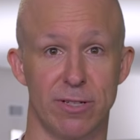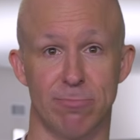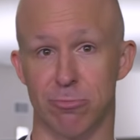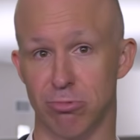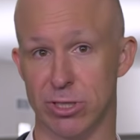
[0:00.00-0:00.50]
as
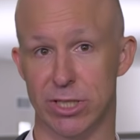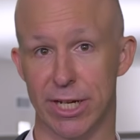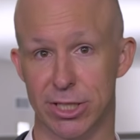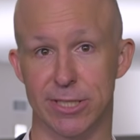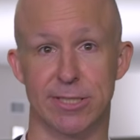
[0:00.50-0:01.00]
more
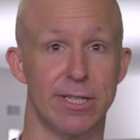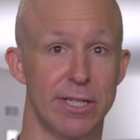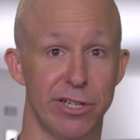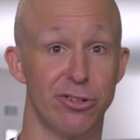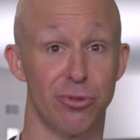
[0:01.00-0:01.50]
prestigious than
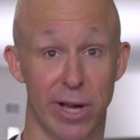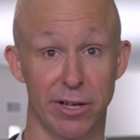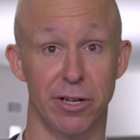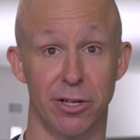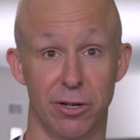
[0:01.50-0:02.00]
the
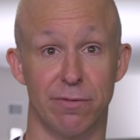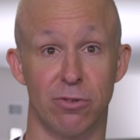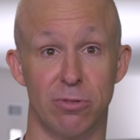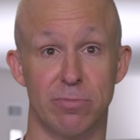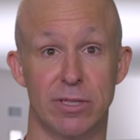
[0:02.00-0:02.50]
Australian
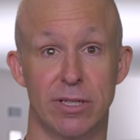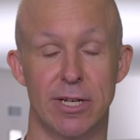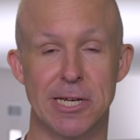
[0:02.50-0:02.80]
uniforms.